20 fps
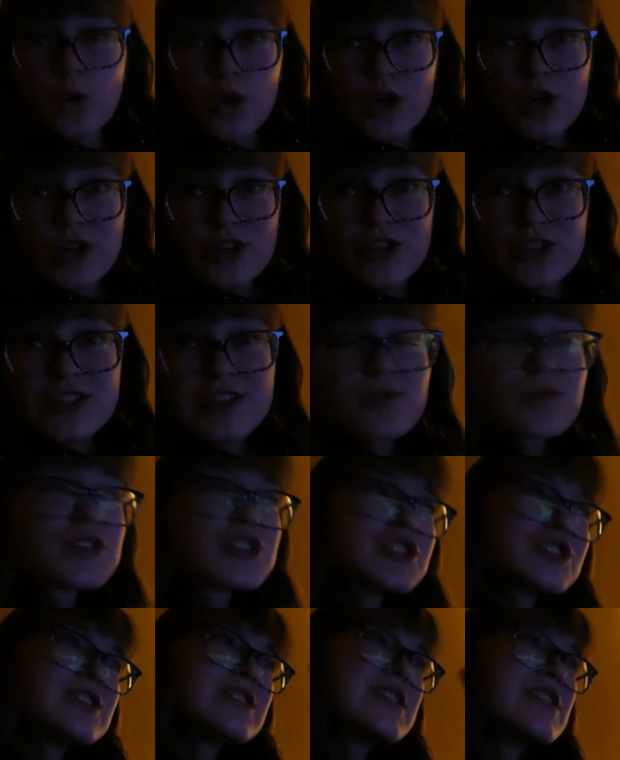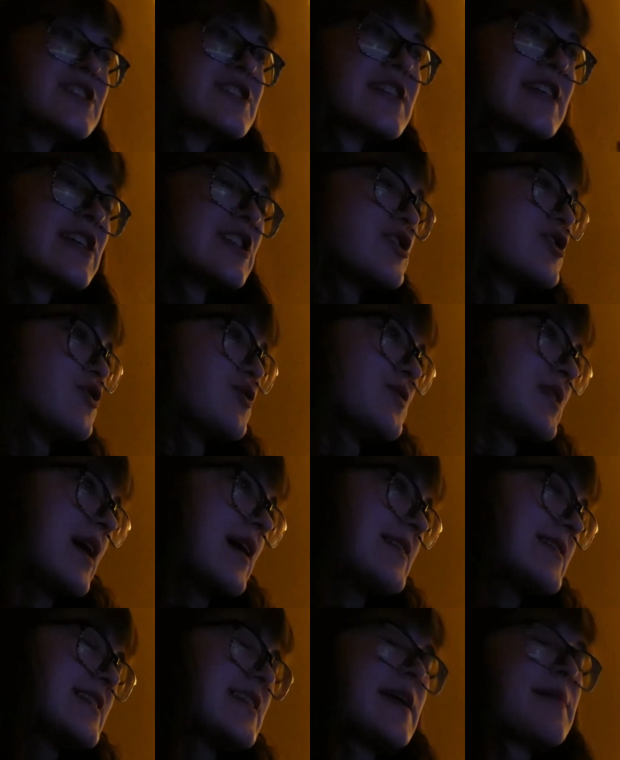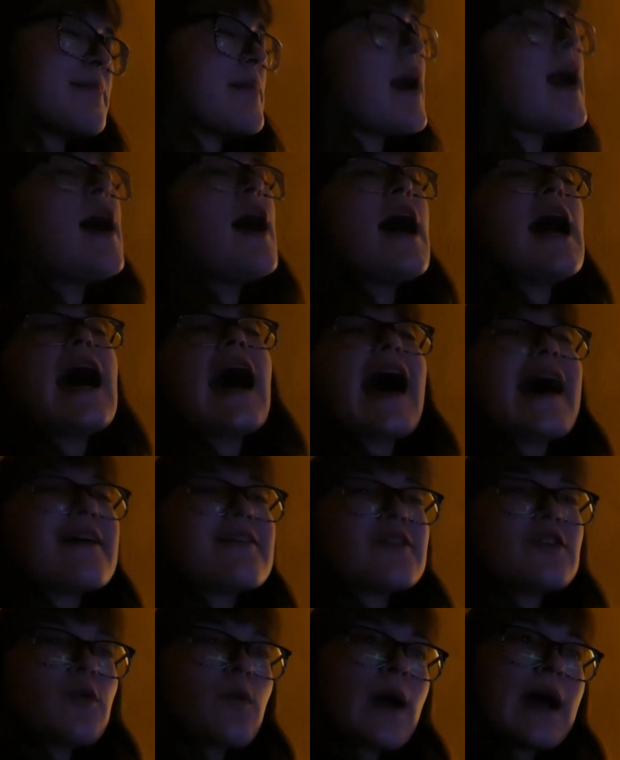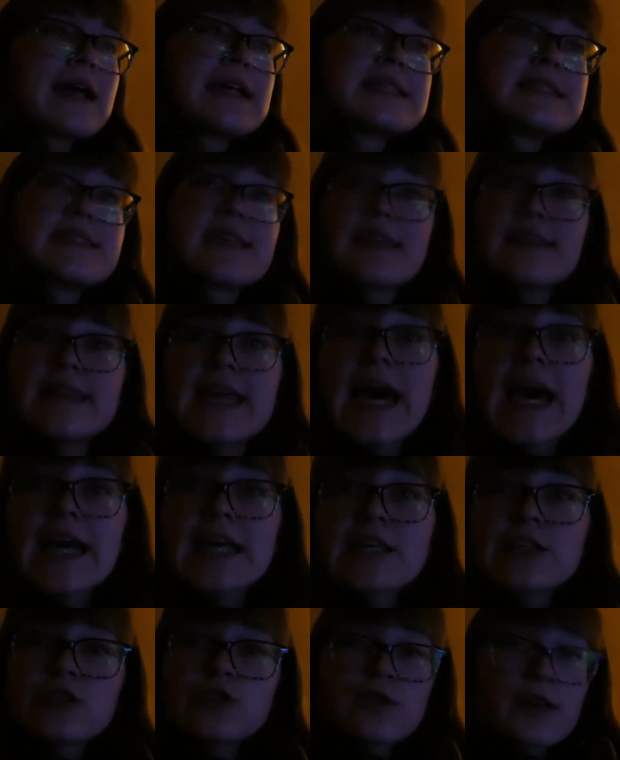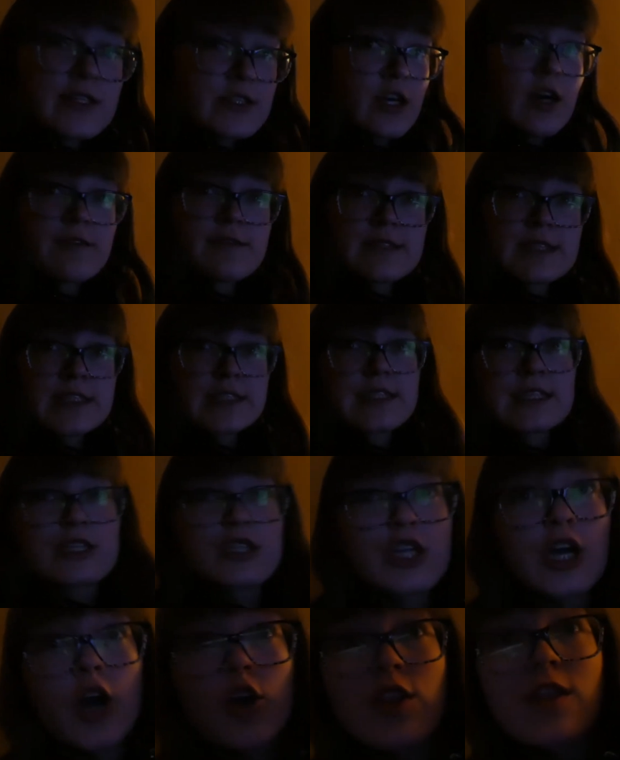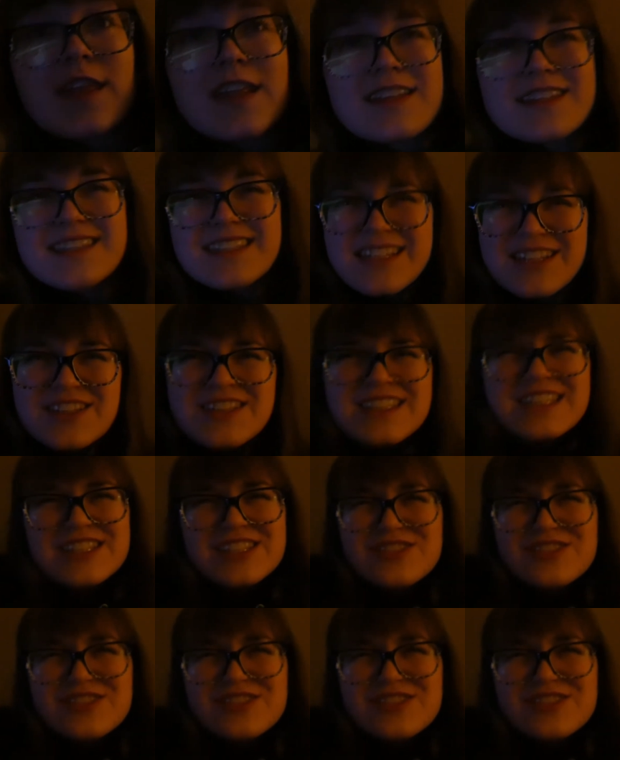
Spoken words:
words, which is nearly 2,000, and I don't know why I said that. You guys obviously know that that's nearly